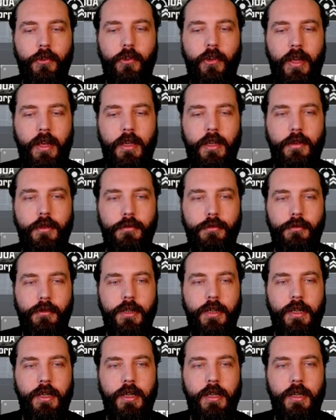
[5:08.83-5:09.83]
to
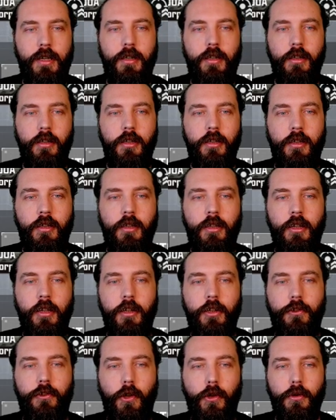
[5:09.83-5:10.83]
A3 here.
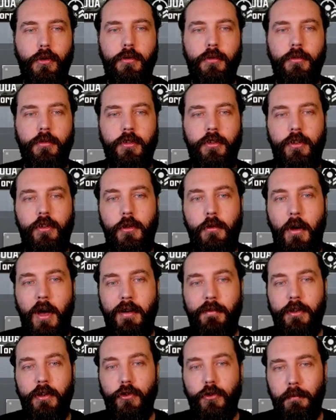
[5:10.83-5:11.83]
So you
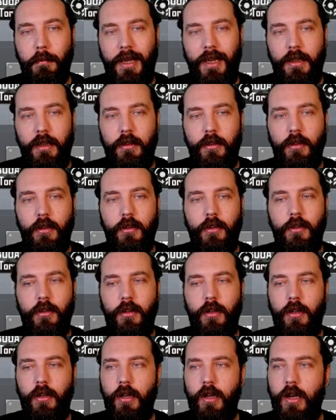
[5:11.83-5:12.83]
have its main
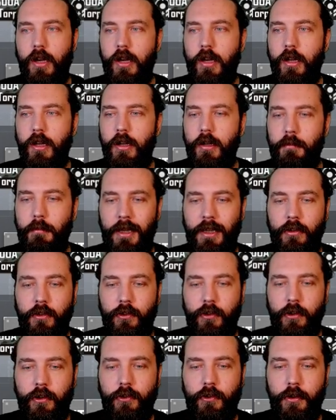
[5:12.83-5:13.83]

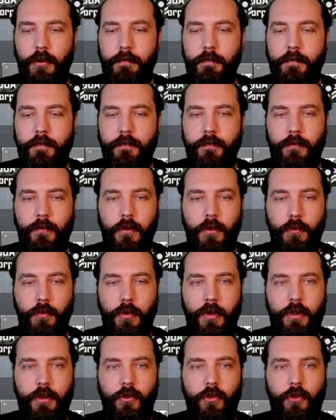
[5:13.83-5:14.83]
system,
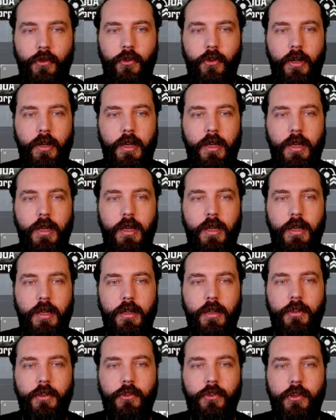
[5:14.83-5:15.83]
which
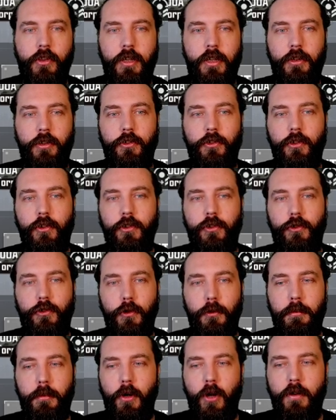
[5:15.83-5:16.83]
is this
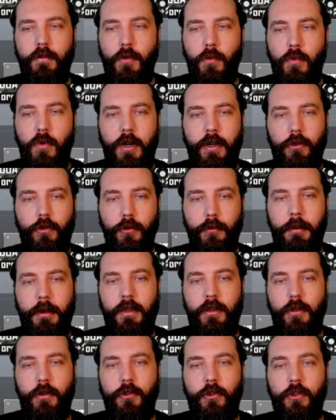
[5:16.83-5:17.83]
supernova white
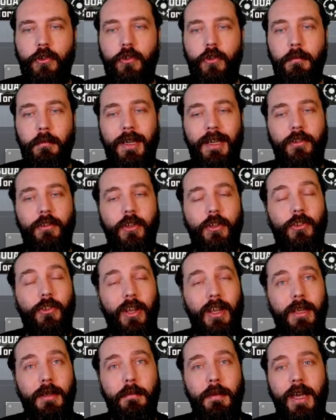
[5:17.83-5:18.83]
torpedo system. It's the
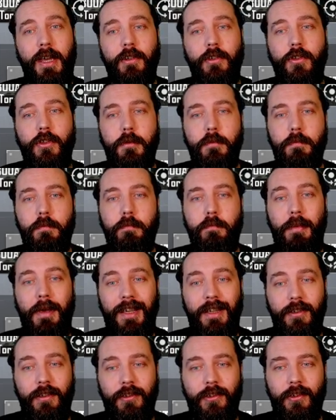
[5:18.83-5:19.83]
same as the
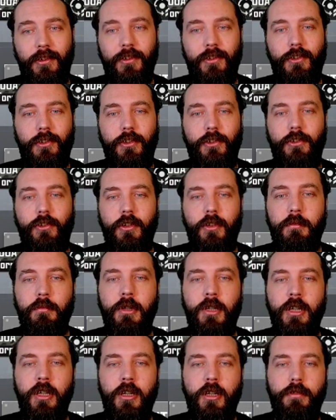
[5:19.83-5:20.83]
base
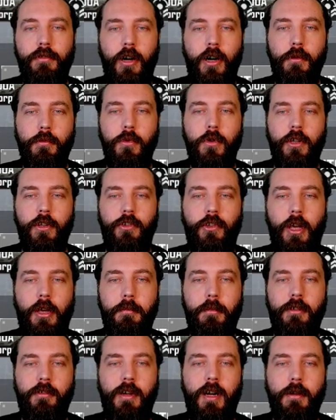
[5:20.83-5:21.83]
system, firing one
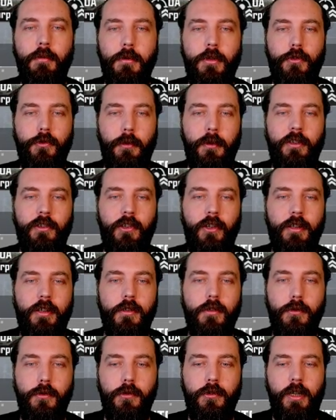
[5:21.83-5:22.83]
attack per round with a
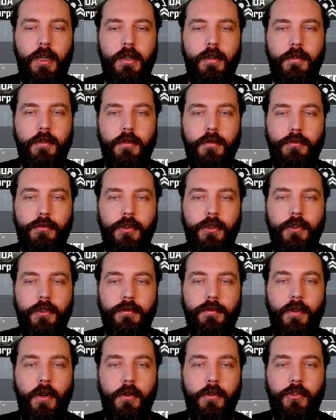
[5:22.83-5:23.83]
20-second cooldown, 3
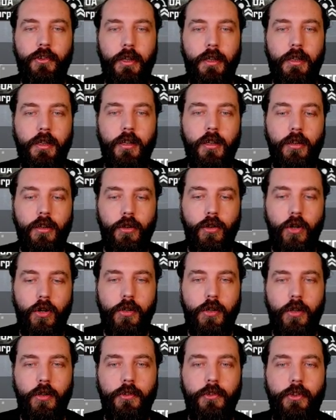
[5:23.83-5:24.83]
5-second
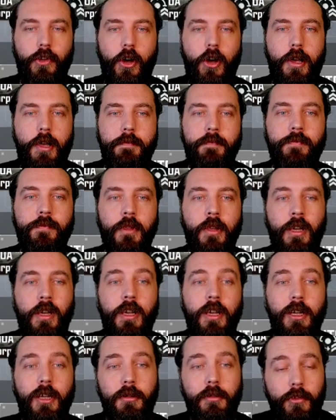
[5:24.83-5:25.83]
lock-on time.
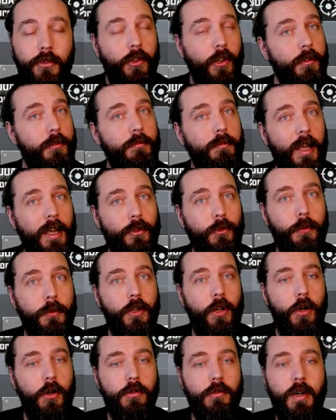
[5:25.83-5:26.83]
So as we
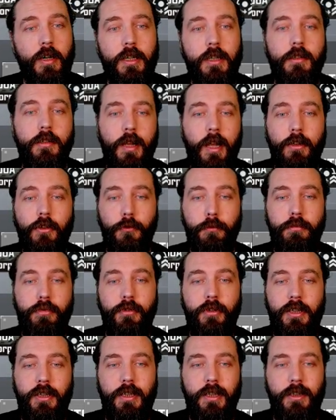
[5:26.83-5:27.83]
know already, that's
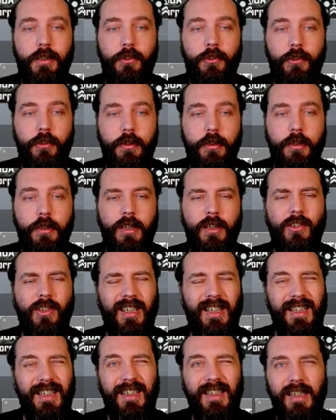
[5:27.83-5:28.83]
pretty decent. It's a
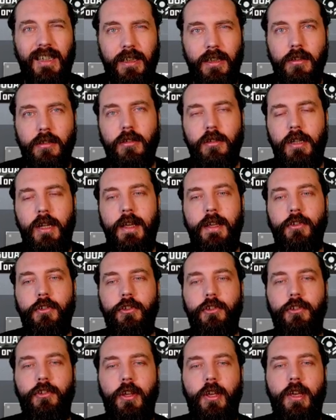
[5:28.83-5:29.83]
little
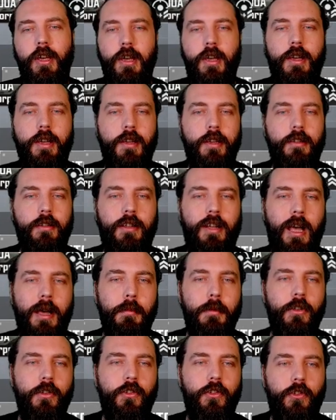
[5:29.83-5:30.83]
less
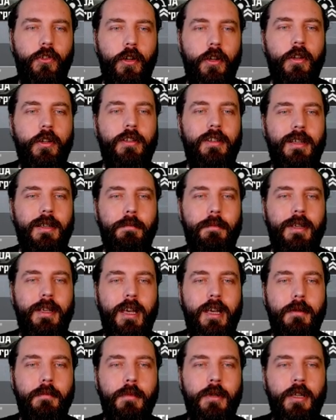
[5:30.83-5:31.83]
damage
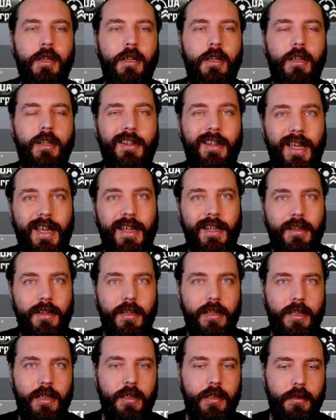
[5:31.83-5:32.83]
DPM than
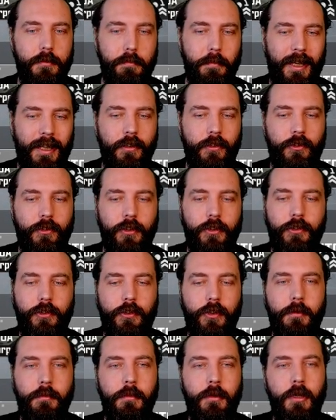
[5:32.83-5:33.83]
the base
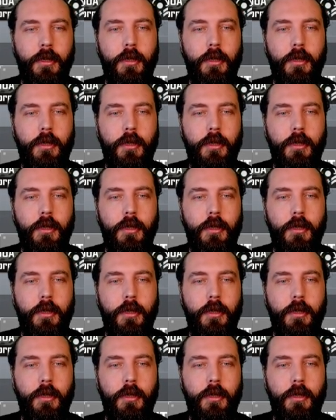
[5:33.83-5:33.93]
system.